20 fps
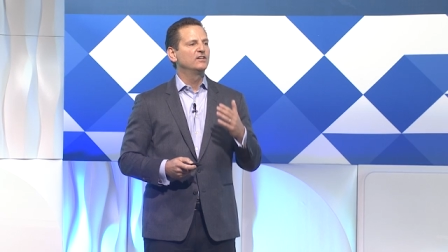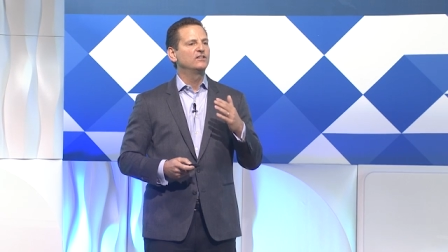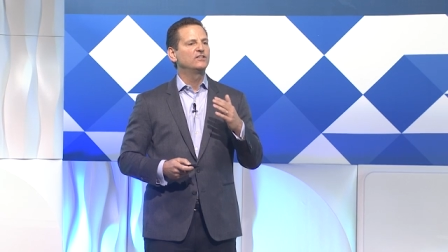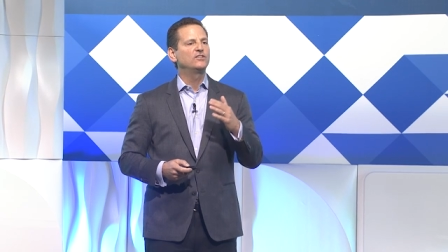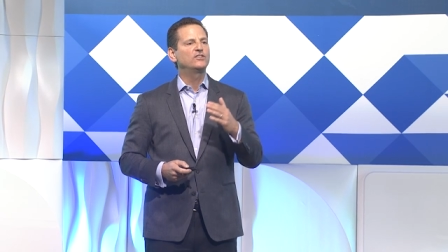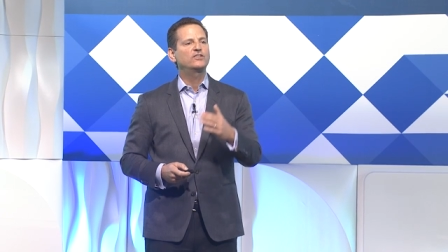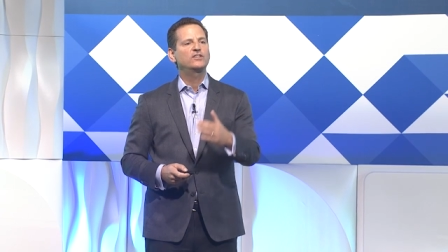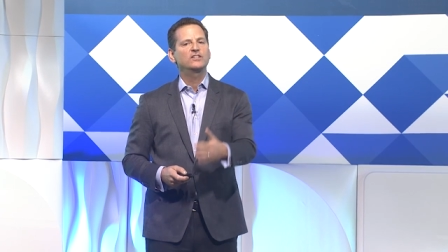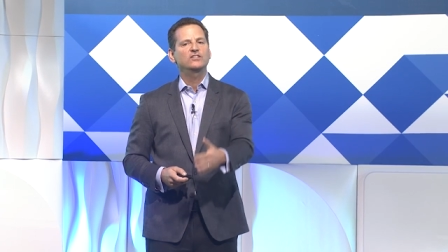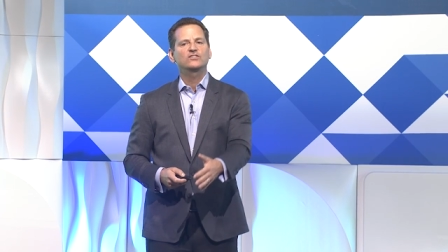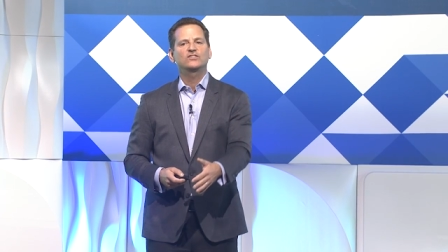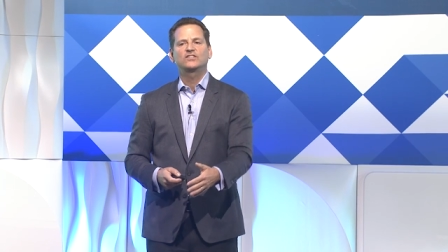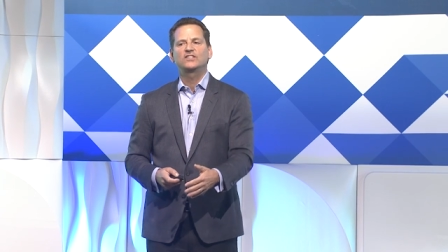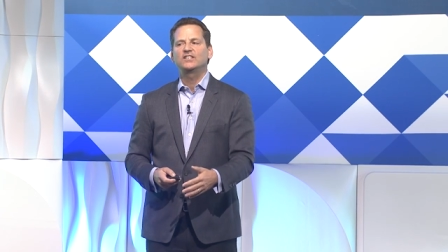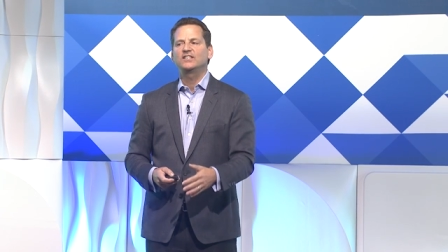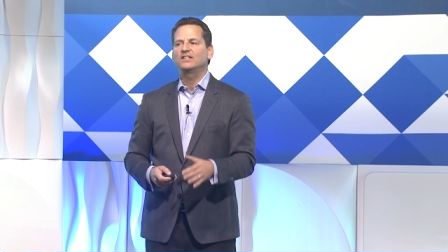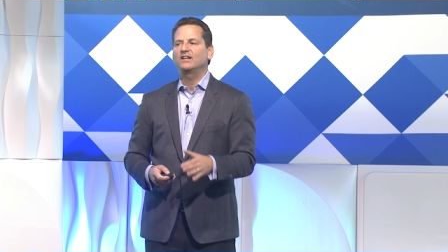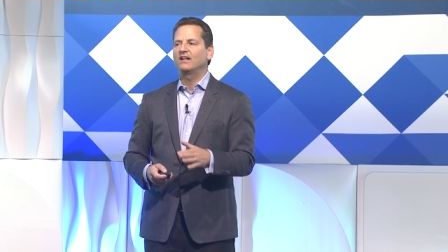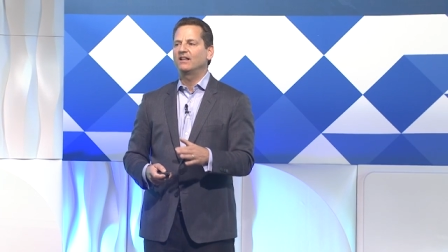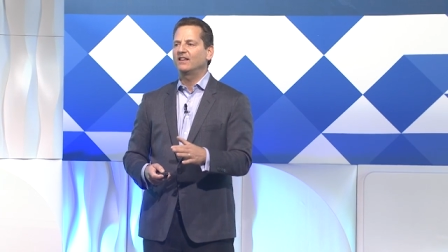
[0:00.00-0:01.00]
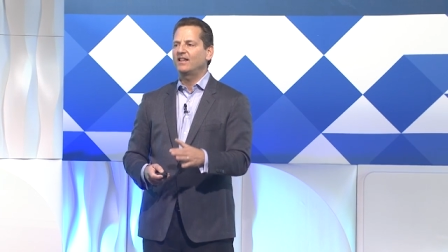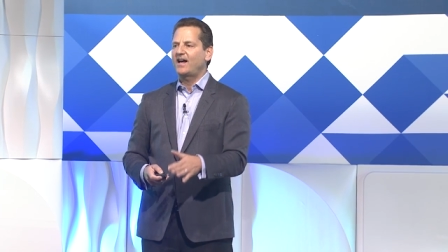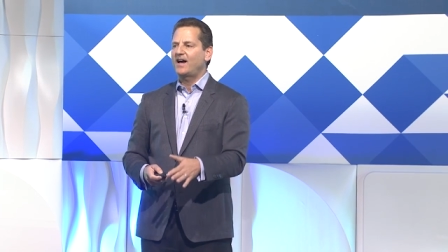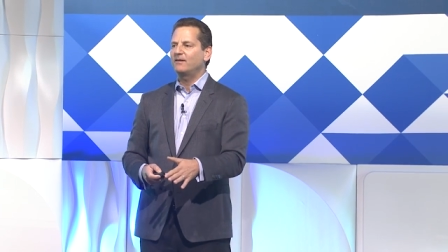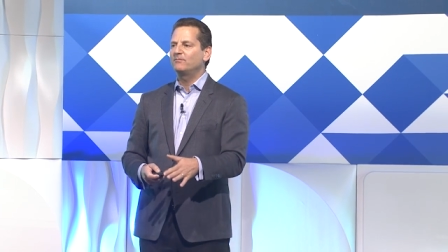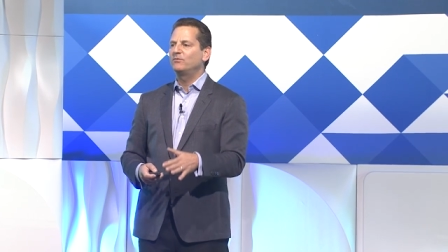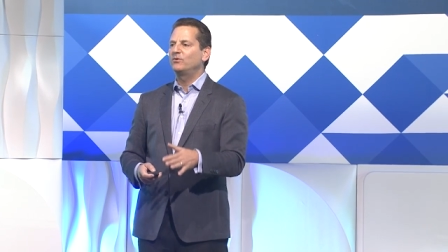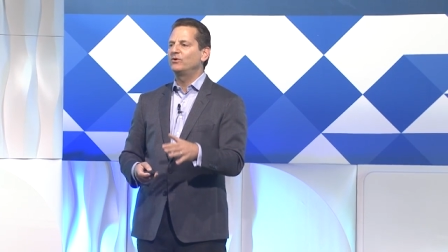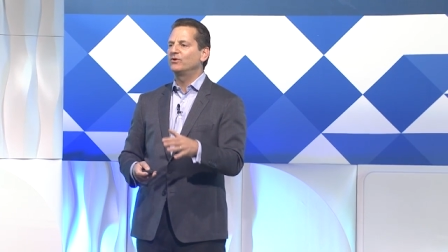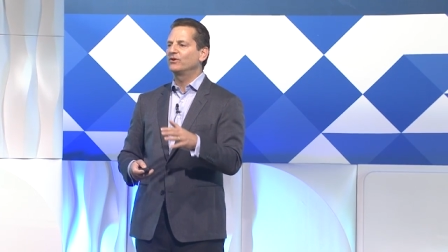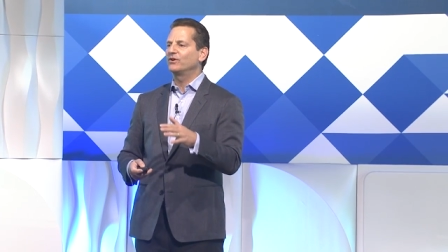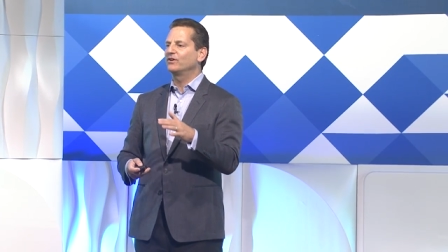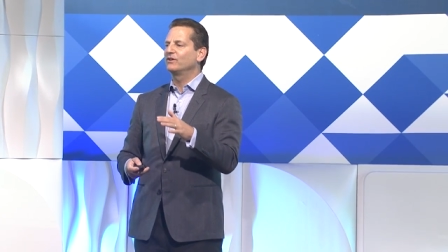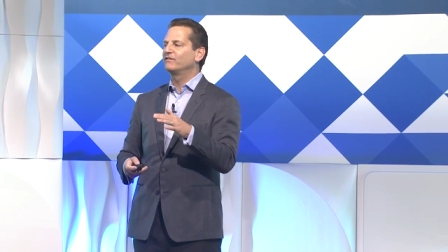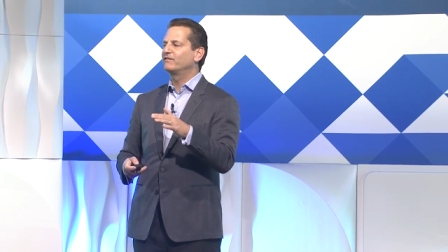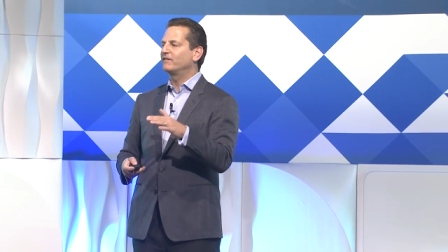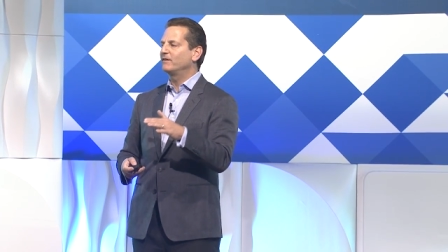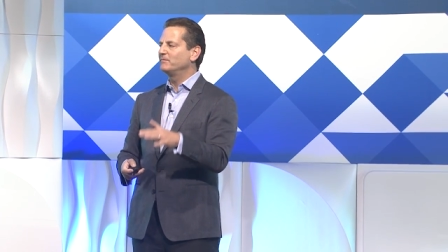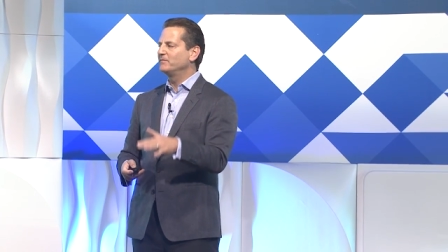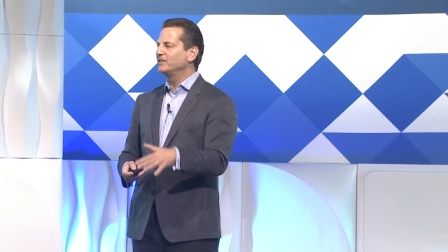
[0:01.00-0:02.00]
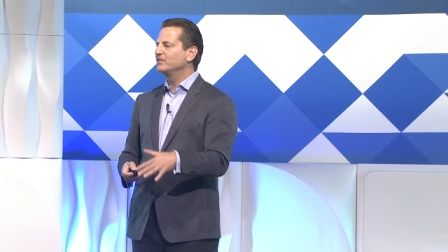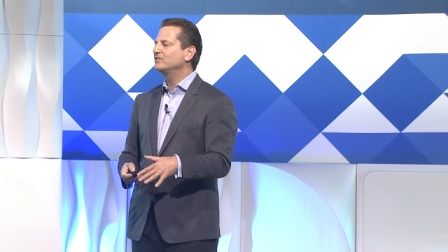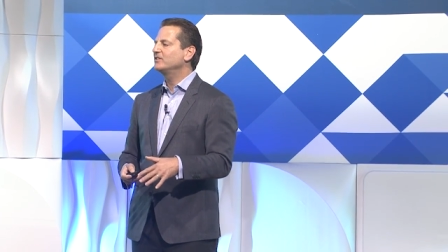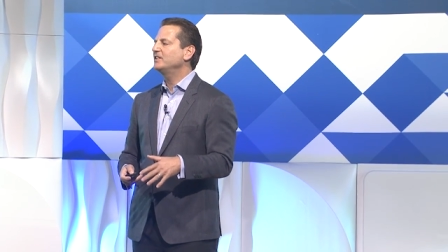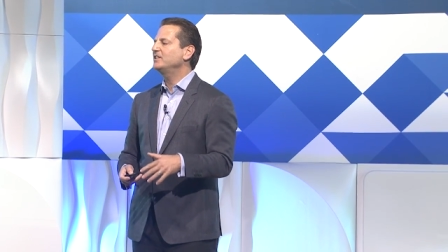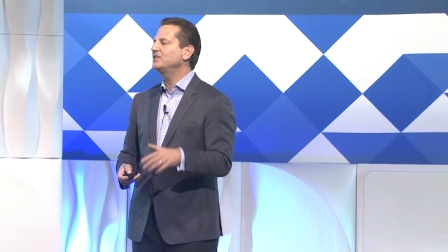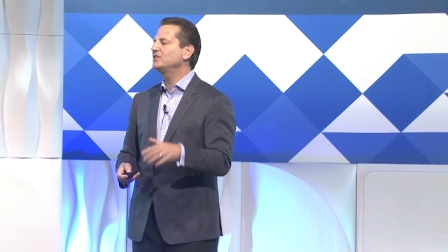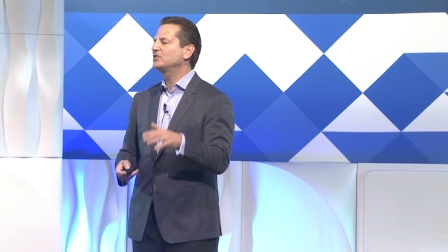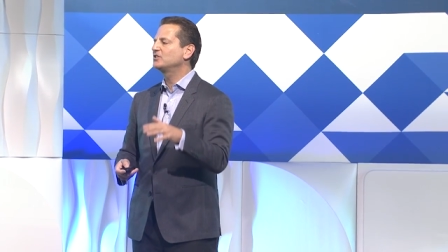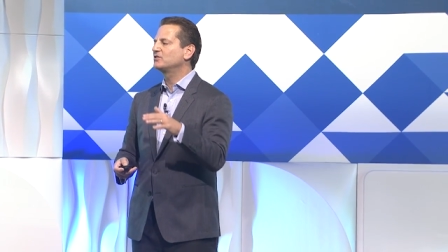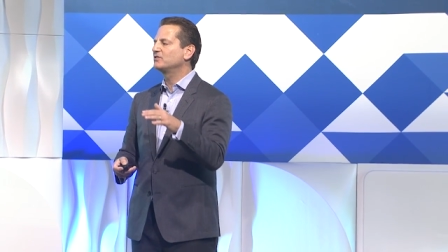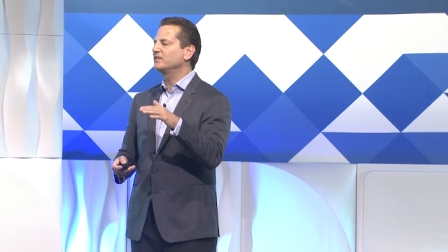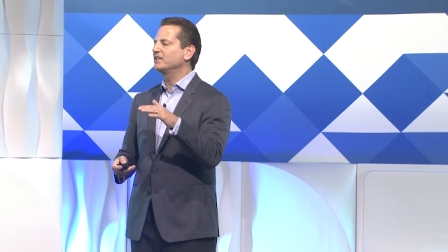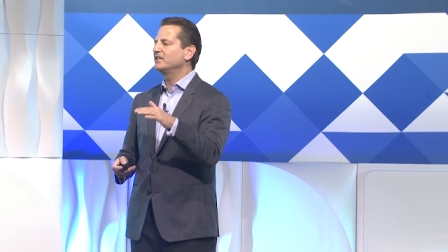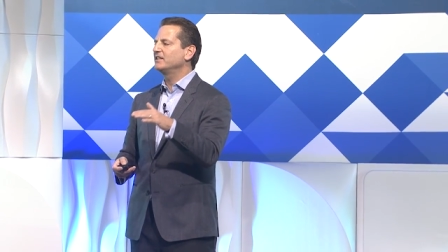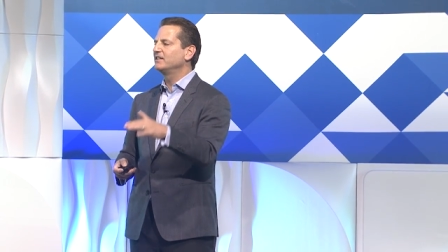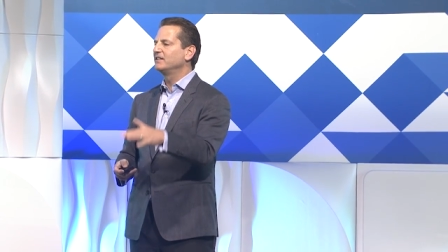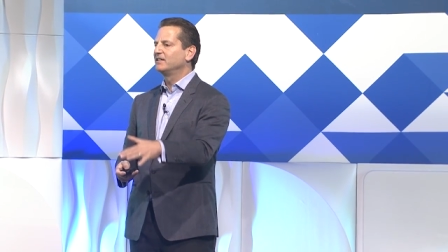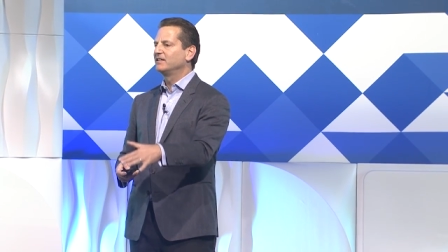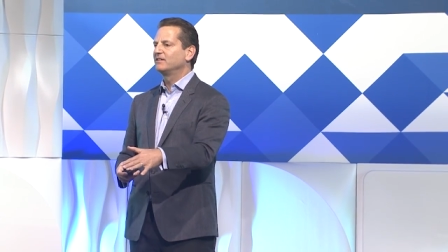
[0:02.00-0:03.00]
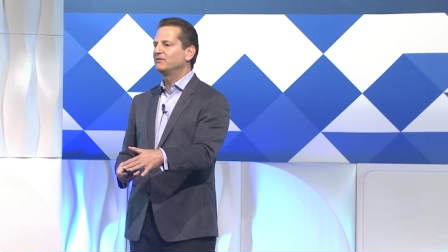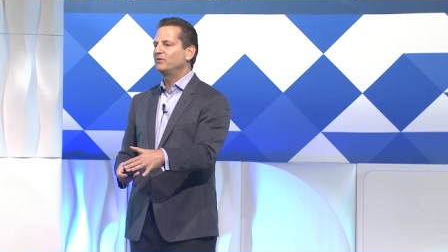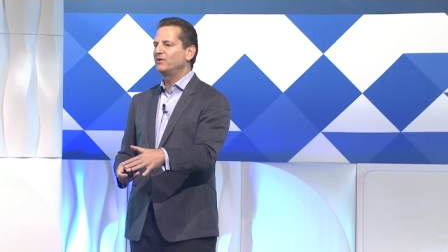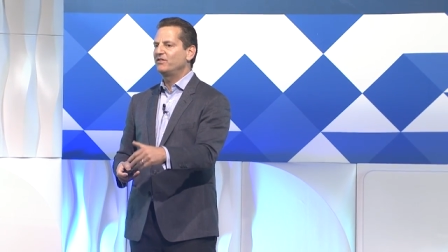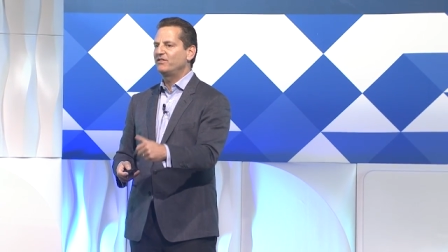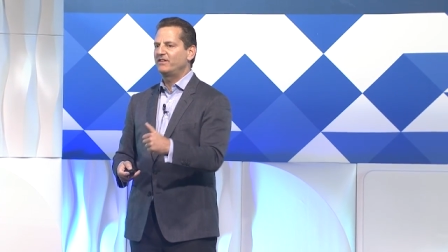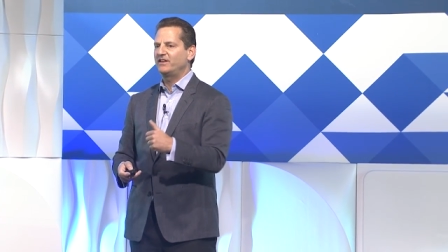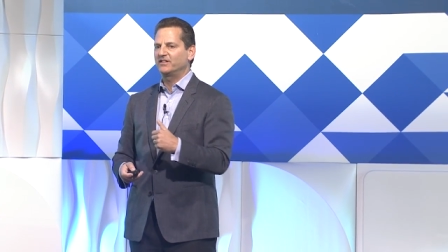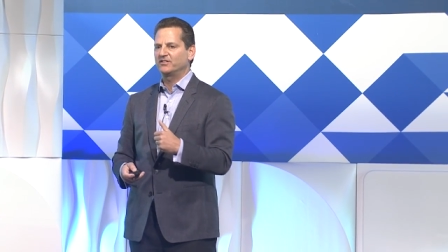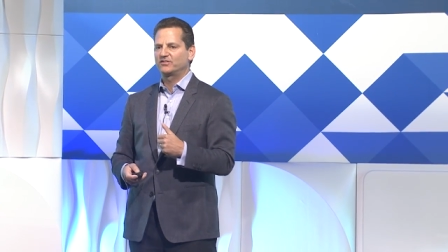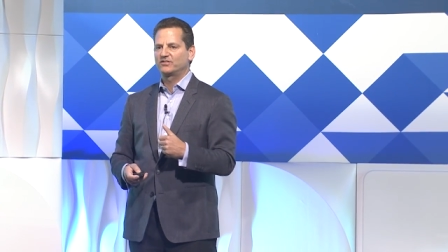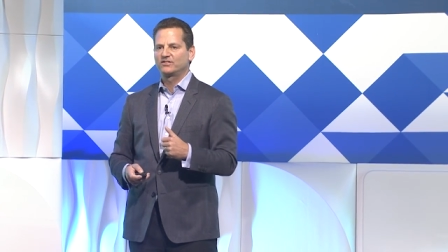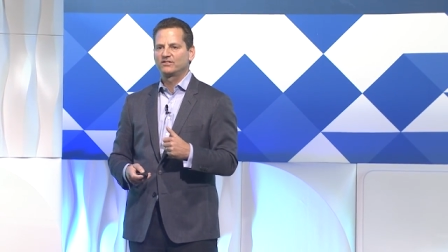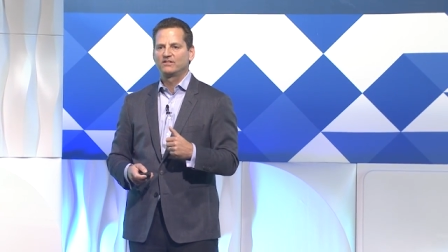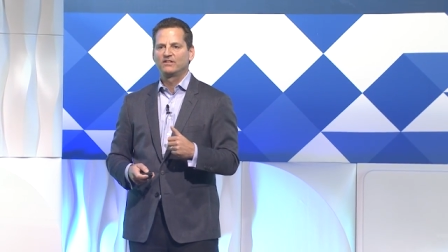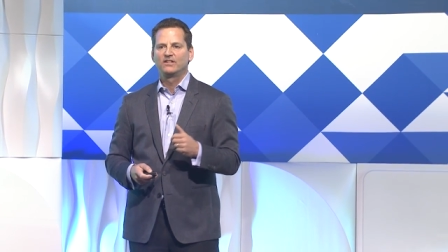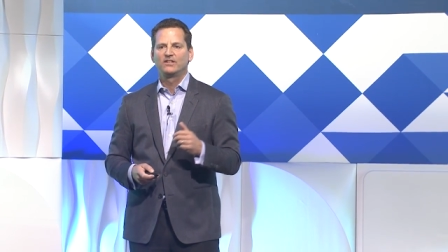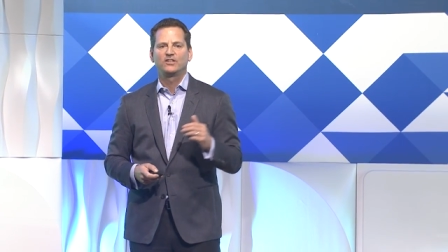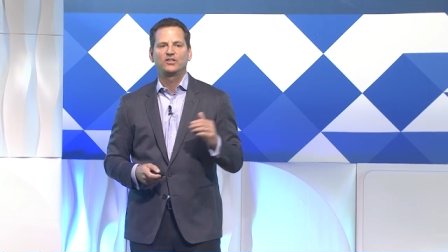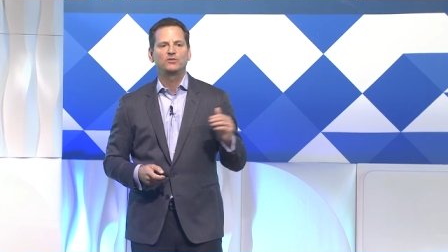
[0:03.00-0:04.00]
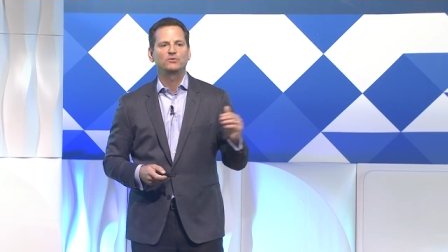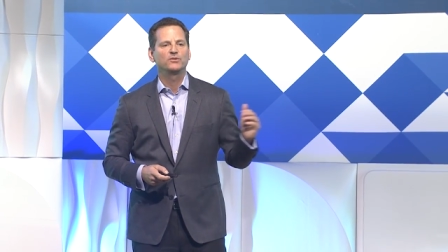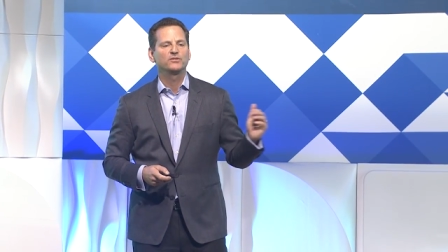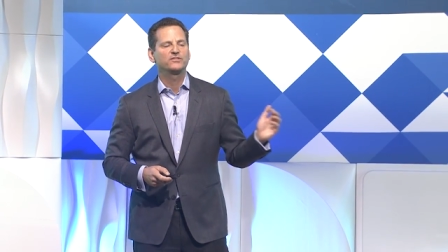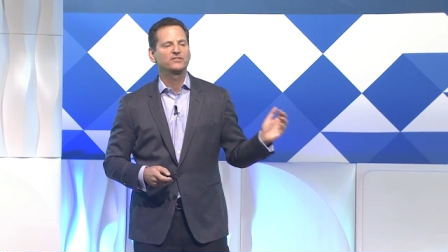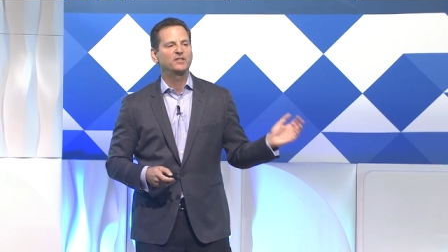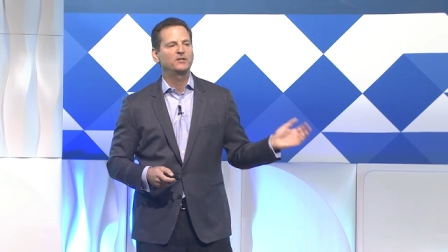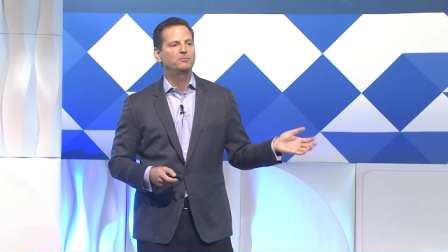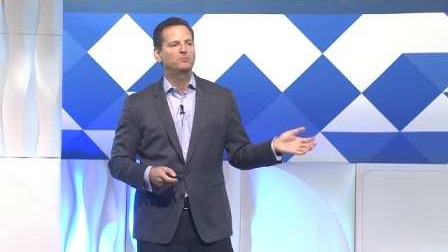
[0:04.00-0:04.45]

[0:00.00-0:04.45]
You're gonna see a lot more from this industry with this you will see